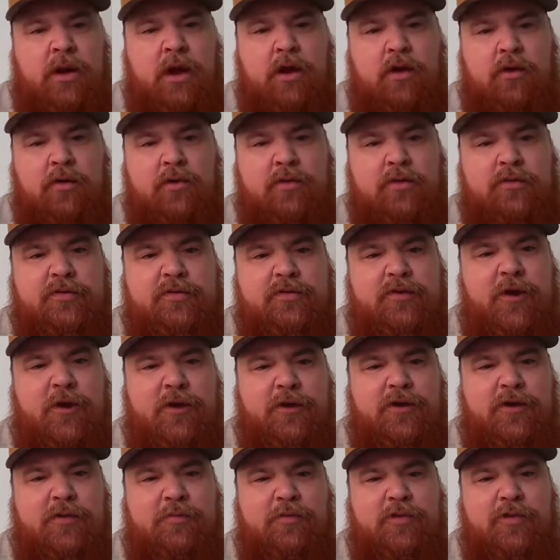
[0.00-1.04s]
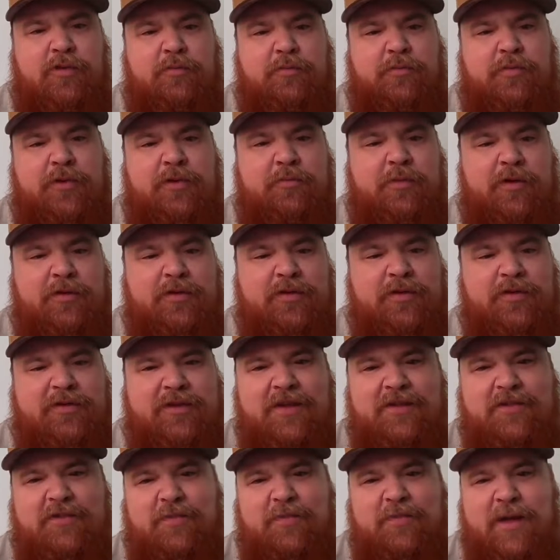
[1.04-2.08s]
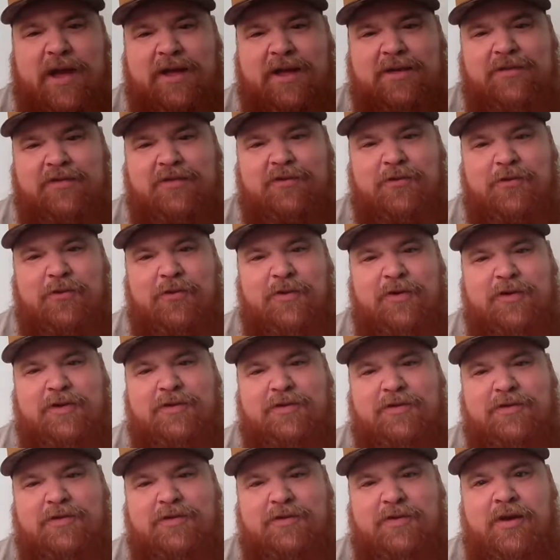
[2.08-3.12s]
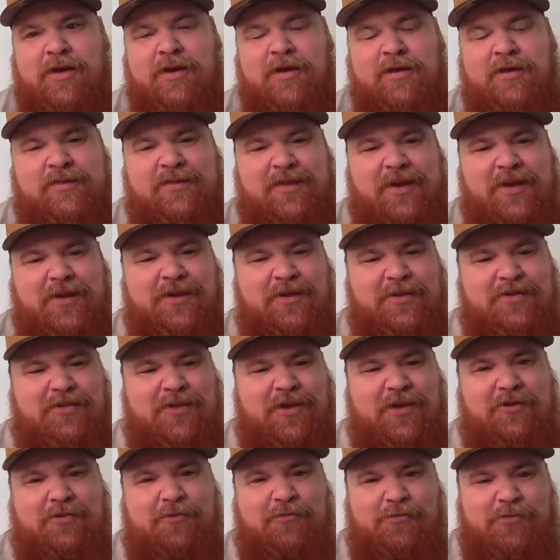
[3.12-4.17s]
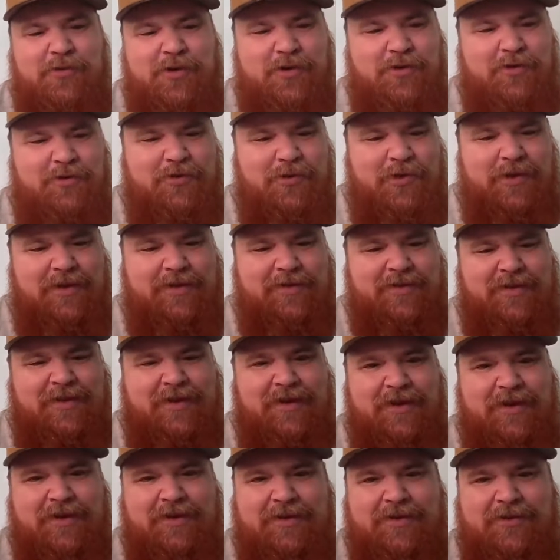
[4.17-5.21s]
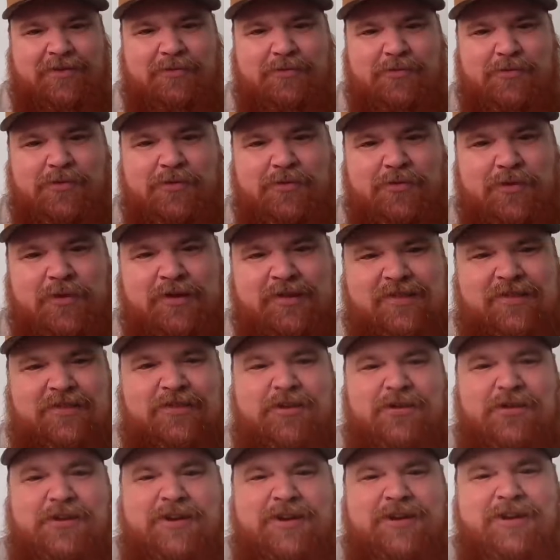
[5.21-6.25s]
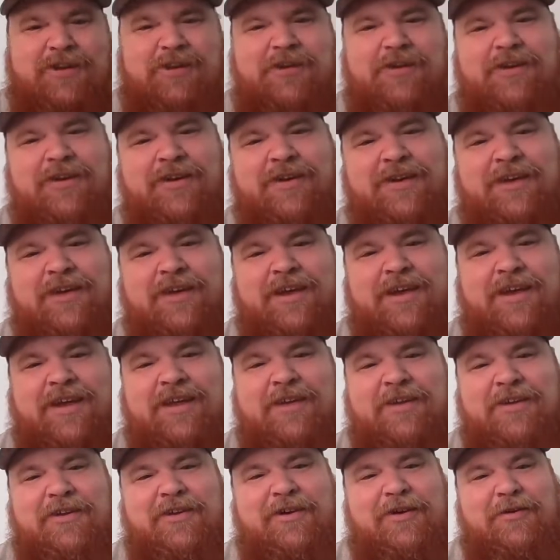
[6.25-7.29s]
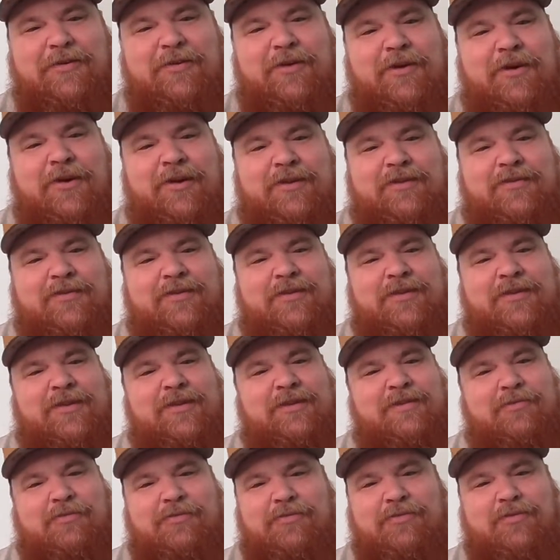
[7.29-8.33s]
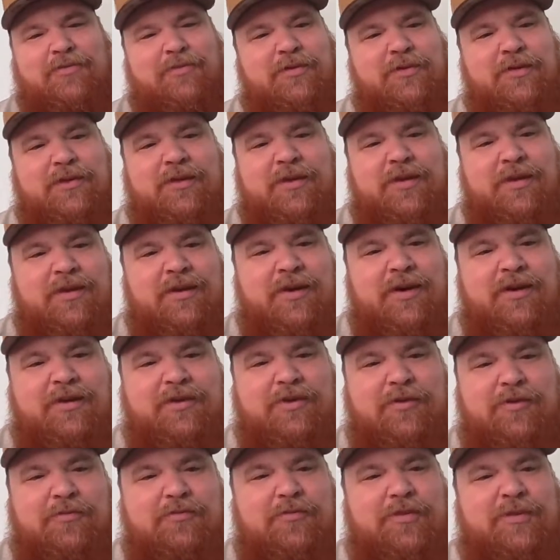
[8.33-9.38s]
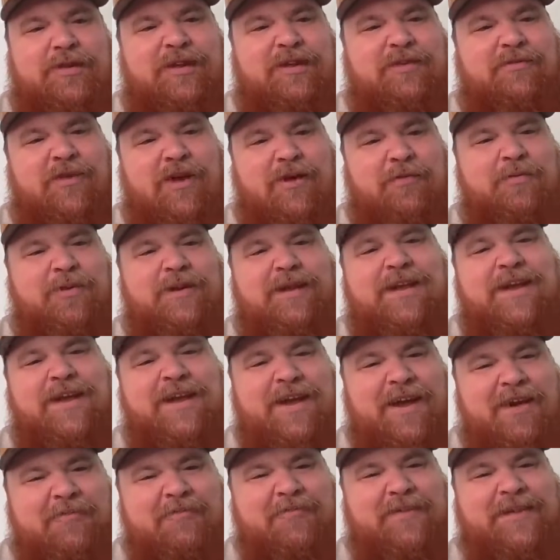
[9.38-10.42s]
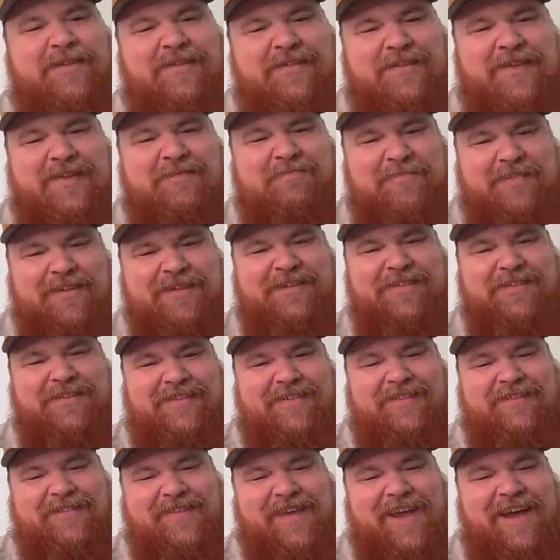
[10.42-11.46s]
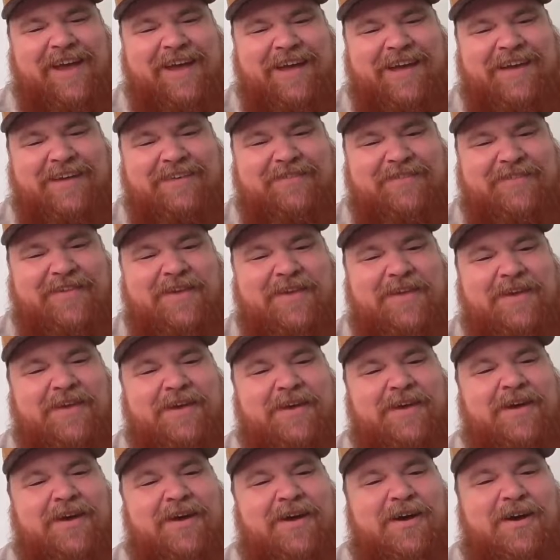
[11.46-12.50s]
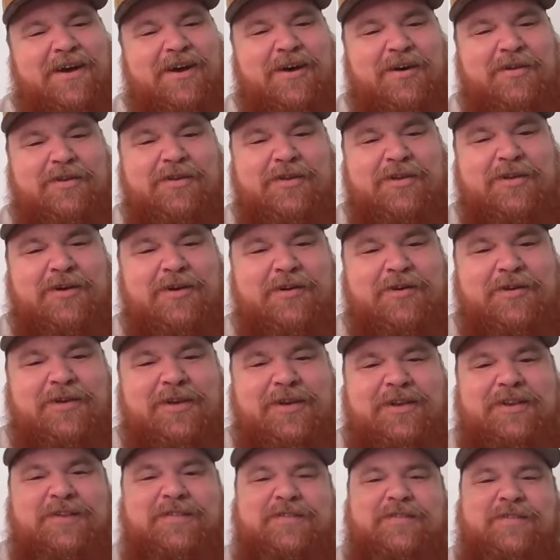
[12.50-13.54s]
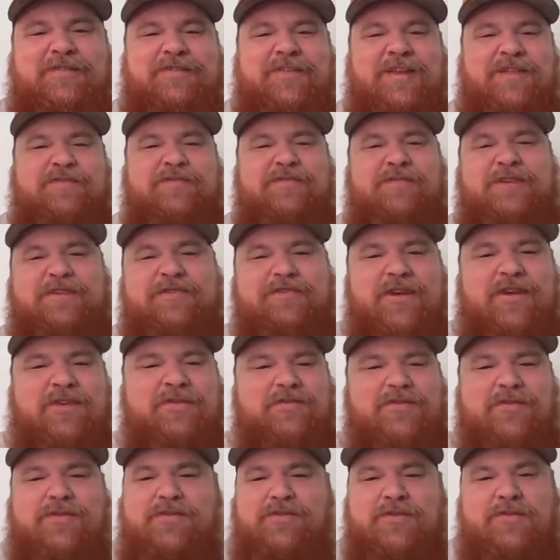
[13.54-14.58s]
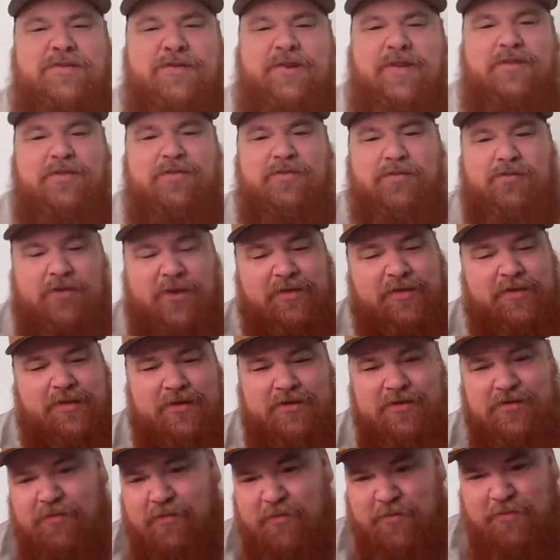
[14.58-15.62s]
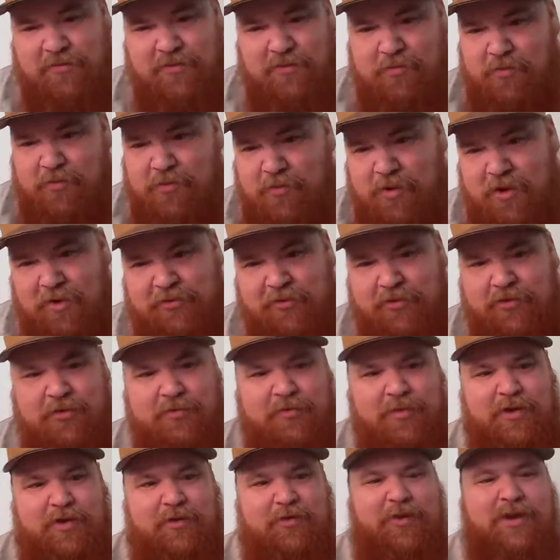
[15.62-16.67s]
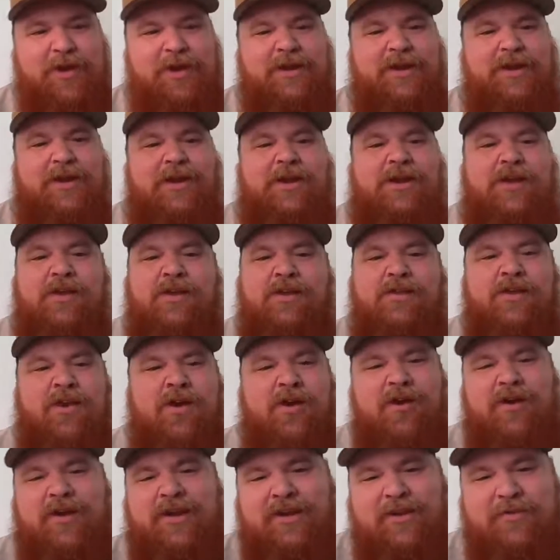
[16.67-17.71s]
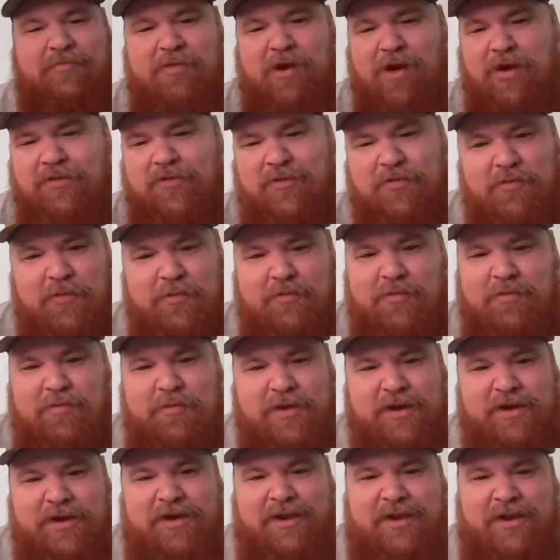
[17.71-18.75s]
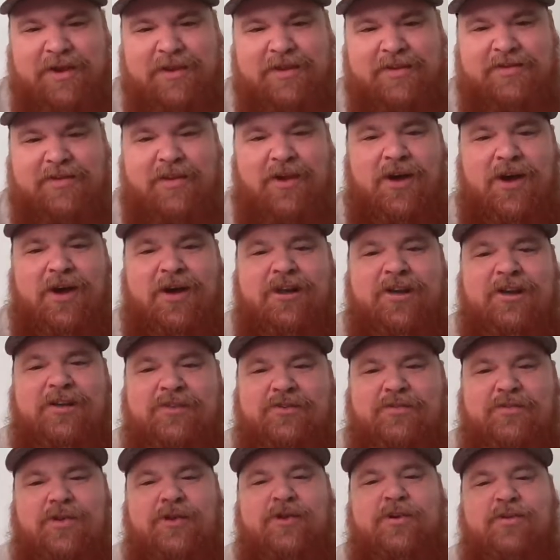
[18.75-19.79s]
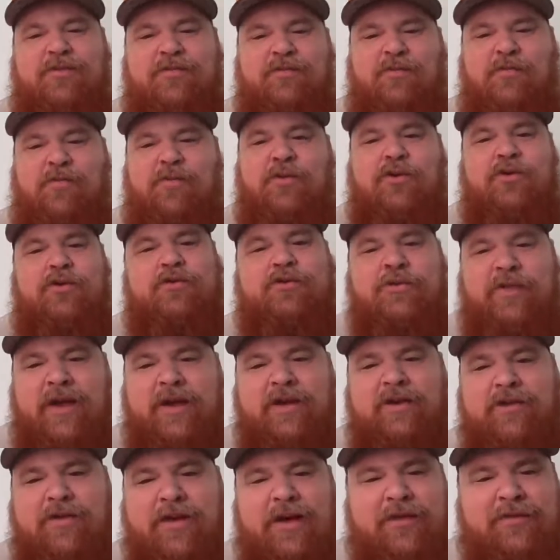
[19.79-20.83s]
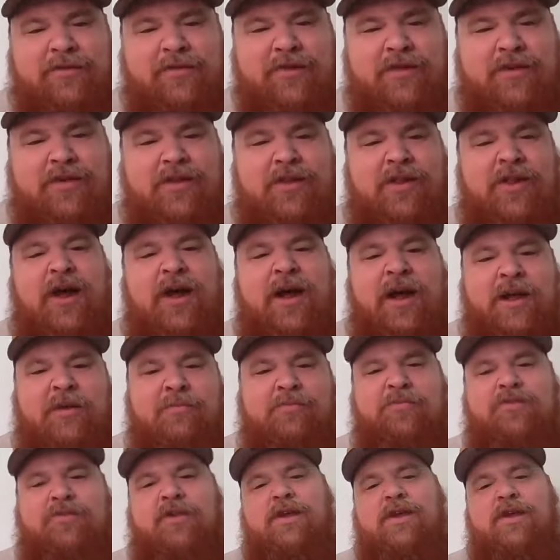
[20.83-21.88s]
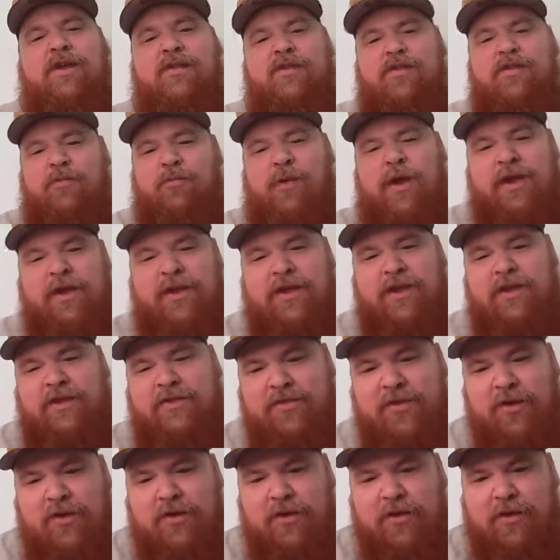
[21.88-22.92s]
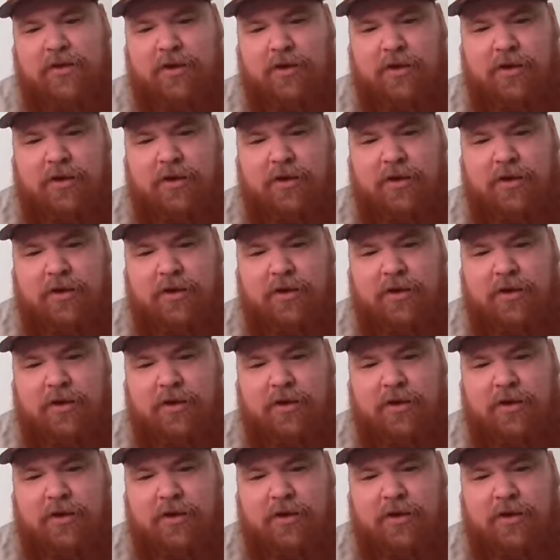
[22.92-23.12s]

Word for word: Now, talking about a bit about this kid's backstory, uh, he's got he's got a real great uh, real great story here, and uh, honestly, I couldn't believe how many how many siblings this guy has. Uh, you know, he successfully transitioned from super welter to middleweight. The hard-hitting boxer from Dominican is hot on a trail of world title as he climbs the rankings.